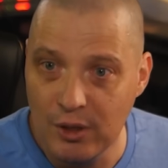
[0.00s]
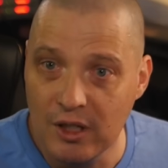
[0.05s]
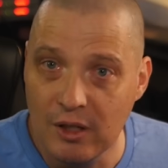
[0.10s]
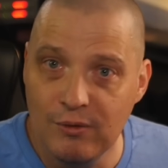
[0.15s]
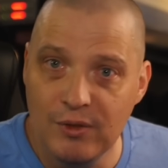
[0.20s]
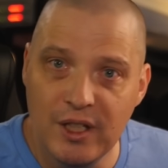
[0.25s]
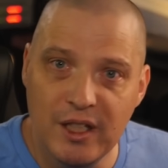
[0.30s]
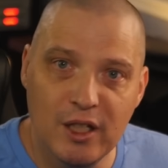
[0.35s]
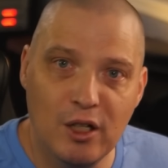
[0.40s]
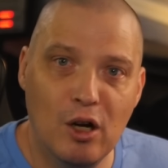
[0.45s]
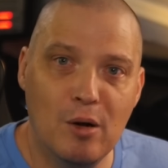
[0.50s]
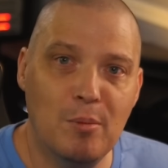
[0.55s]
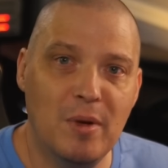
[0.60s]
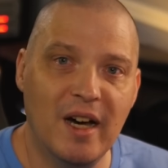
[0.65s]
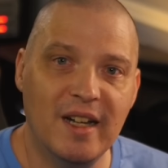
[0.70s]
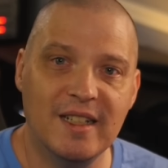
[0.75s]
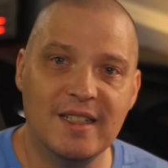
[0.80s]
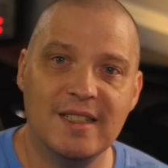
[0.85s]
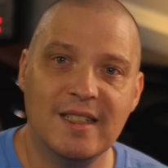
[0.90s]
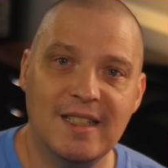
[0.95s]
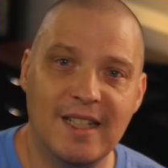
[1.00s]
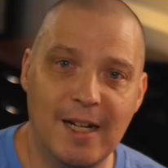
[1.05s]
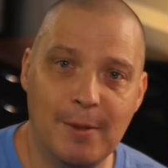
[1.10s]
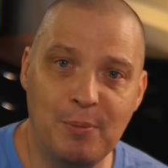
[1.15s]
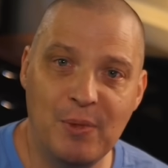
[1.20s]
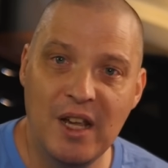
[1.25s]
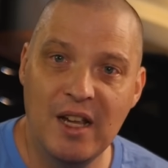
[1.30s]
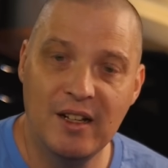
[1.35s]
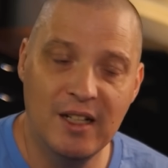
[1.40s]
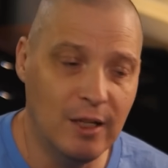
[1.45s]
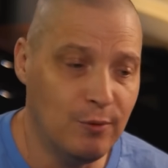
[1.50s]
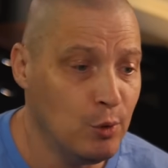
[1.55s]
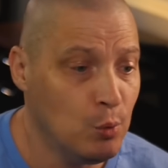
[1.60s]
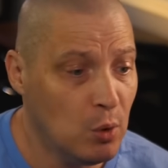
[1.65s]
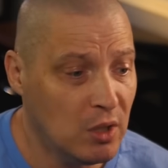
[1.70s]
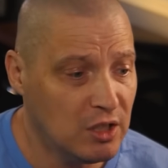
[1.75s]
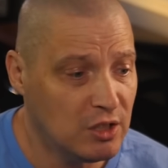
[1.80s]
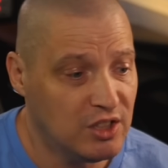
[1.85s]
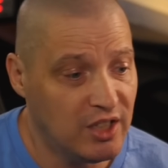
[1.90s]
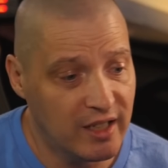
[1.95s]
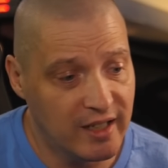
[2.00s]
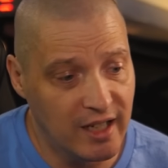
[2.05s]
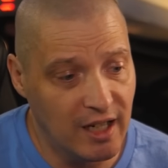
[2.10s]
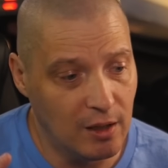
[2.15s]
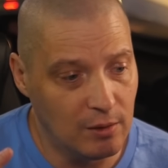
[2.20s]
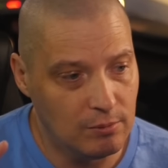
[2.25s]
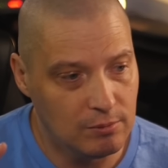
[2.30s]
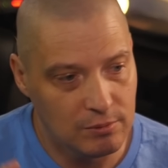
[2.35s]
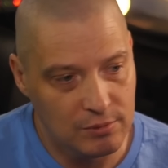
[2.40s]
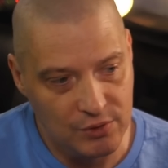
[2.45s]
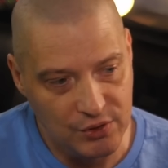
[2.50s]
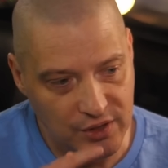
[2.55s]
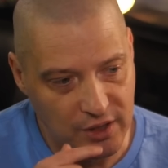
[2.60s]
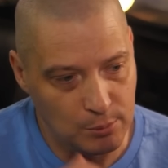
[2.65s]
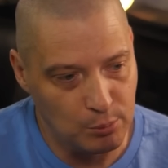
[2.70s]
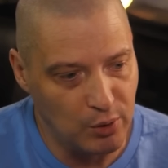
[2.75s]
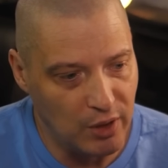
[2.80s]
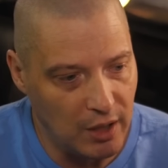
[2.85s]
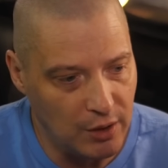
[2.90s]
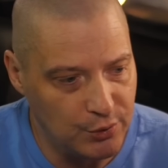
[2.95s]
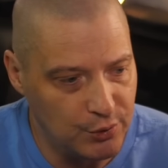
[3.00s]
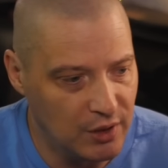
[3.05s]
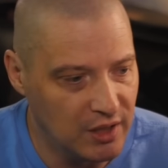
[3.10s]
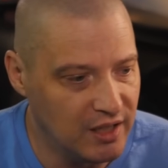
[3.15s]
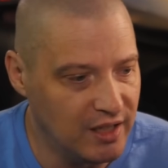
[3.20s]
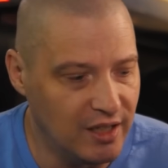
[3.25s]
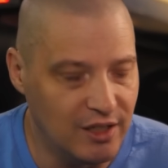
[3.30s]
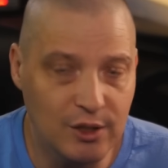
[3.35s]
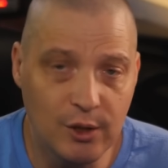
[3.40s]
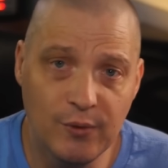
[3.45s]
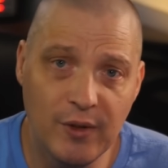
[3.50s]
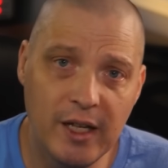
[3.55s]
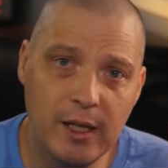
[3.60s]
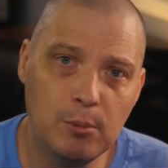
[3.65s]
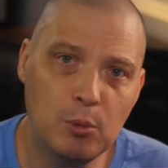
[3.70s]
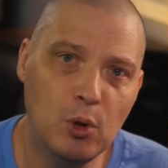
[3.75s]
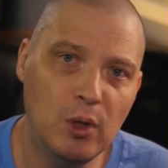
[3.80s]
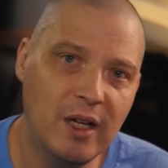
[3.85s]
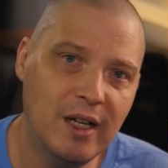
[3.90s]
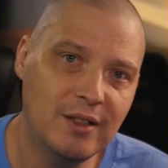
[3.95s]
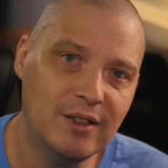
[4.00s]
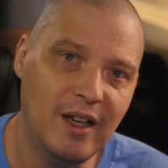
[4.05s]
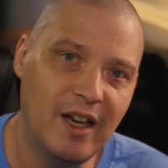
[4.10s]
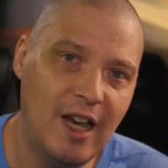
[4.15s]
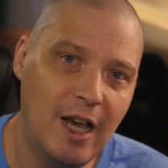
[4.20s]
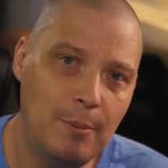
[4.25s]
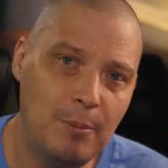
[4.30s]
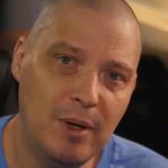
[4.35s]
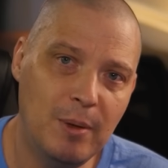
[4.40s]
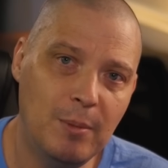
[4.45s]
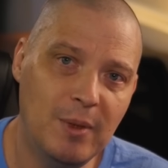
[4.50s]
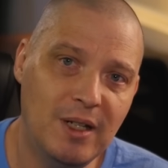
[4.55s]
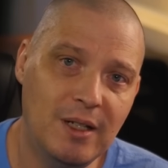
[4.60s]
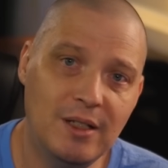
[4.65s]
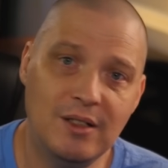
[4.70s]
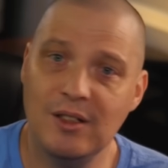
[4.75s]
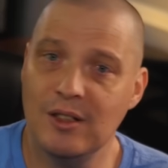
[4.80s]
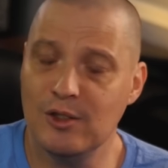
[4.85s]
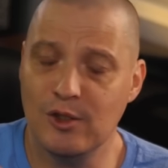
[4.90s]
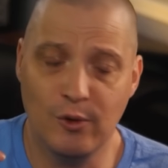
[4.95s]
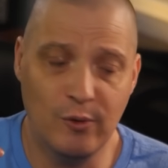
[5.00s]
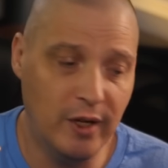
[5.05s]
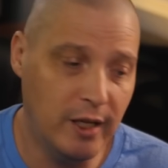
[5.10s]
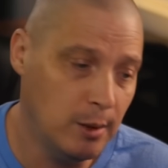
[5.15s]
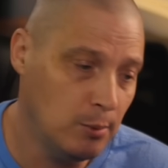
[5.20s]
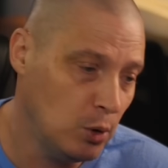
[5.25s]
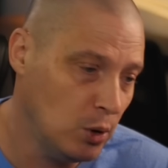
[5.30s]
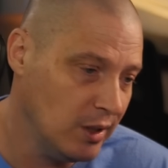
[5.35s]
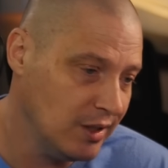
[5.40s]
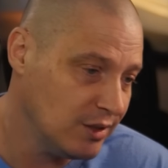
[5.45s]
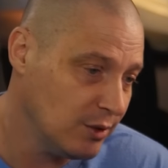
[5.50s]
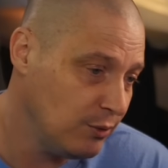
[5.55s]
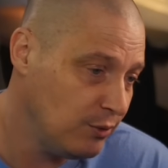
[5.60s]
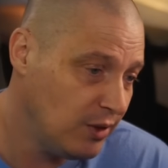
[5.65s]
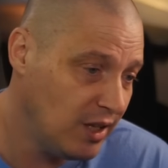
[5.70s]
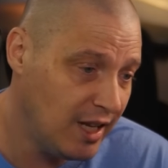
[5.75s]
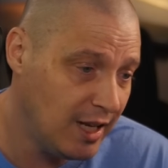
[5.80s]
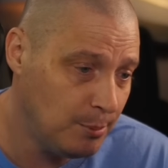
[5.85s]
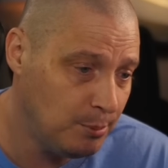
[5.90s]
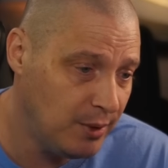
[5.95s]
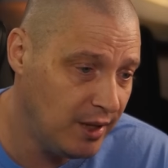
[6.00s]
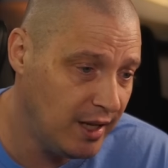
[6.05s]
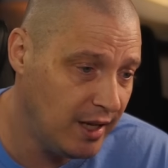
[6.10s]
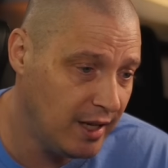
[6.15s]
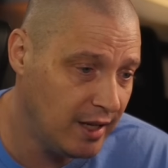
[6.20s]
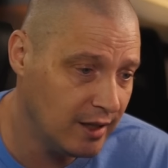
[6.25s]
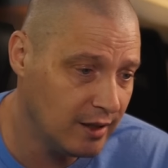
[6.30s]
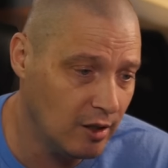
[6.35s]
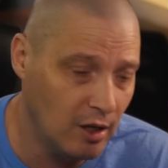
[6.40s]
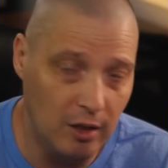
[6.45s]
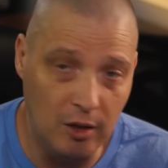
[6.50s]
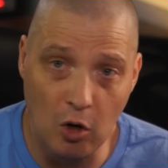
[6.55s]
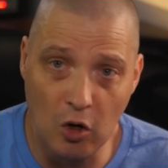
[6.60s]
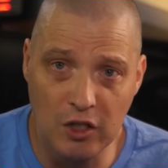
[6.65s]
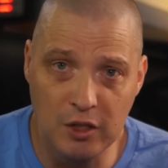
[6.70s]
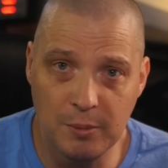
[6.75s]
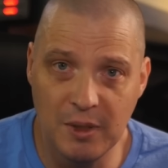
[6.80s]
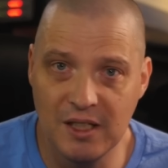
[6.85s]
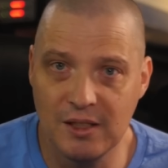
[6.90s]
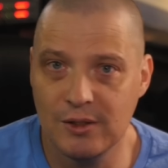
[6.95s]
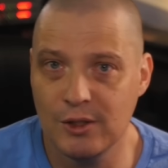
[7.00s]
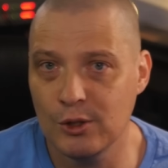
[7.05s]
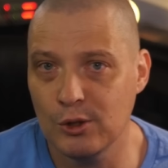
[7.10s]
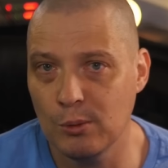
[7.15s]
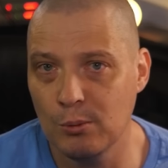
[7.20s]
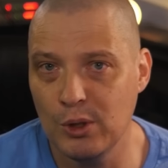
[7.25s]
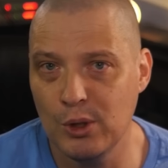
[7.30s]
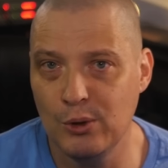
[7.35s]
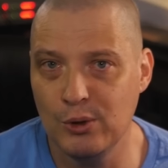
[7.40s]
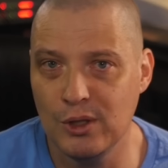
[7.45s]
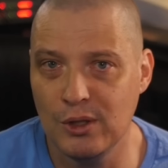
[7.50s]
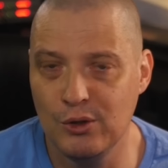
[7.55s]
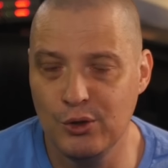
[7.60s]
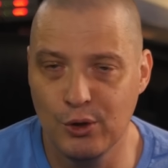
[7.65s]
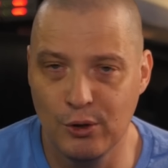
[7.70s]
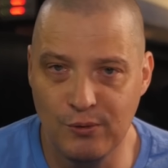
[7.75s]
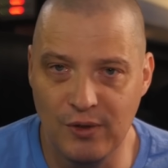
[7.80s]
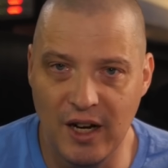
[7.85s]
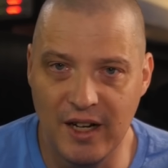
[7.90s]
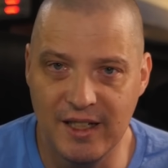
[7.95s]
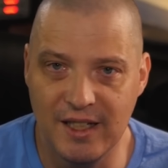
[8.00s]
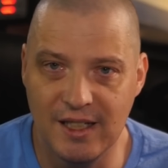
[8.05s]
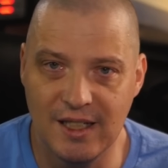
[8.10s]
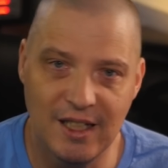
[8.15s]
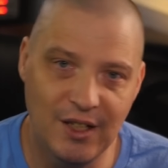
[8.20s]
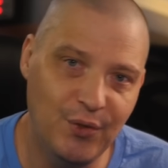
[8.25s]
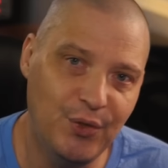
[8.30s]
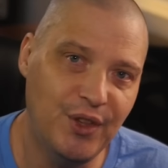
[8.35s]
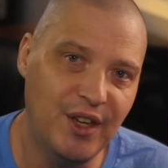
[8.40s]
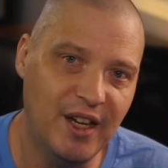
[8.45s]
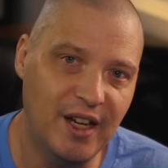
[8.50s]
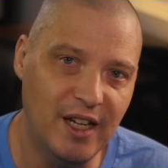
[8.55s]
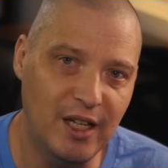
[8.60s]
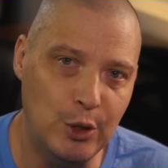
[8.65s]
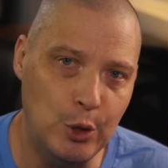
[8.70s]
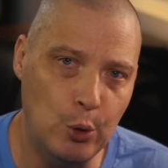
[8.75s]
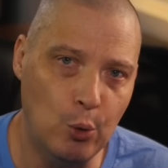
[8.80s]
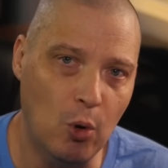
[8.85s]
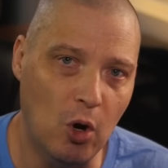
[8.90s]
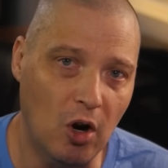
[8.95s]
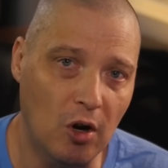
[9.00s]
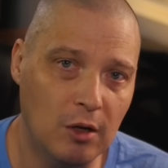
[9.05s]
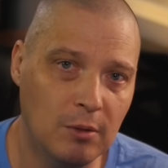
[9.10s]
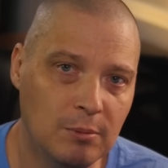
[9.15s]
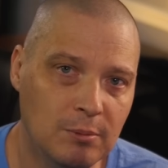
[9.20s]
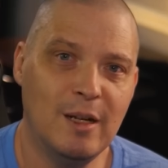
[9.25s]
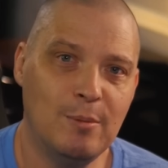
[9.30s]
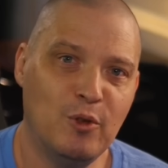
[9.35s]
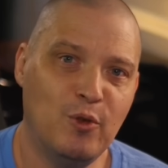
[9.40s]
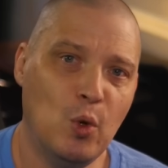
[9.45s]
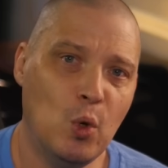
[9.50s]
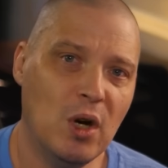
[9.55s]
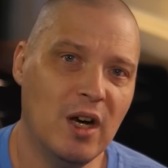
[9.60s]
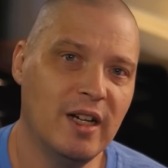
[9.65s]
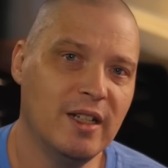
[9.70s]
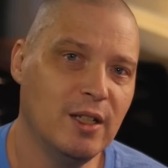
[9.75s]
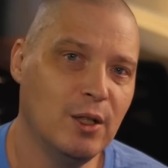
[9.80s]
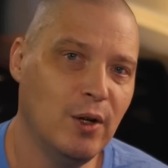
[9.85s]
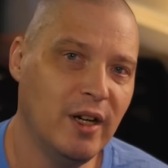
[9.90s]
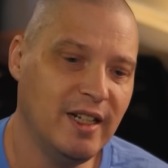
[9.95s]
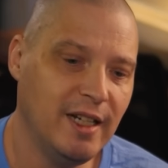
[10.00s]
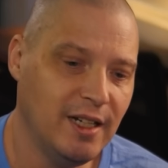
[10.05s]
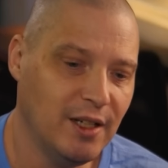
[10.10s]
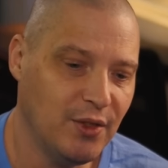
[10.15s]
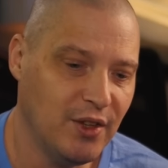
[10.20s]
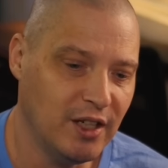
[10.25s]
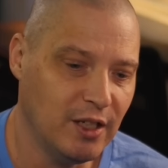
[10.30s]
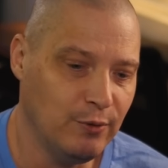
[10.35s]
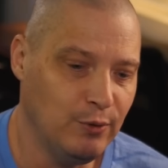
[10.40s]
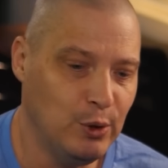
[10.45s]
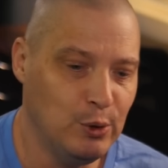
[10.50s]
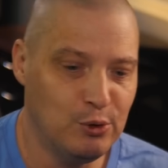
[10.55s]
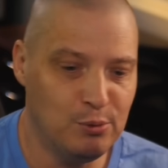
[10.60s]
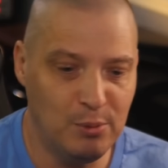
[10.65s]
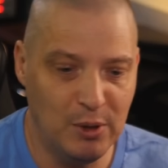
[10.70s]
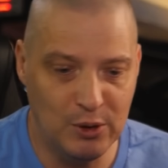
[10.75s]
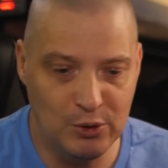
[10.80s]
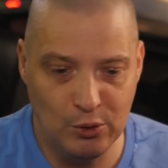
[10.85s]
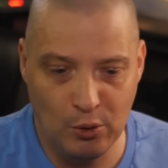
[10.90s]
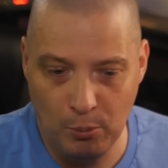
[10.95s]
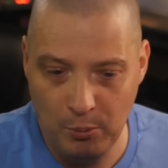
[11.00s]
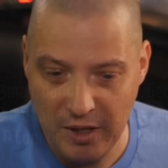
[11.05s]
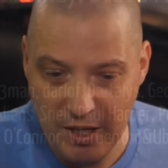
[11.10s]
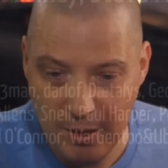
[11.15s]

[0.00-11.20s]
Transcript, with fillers: doing a video about it today. Now, if you want to check out Zen browser. Again, it's available as an AppImage, it's available as a Flatpak on Arch based distributions. You'll find it in the AUR. Now, before I go, I need to thank a few special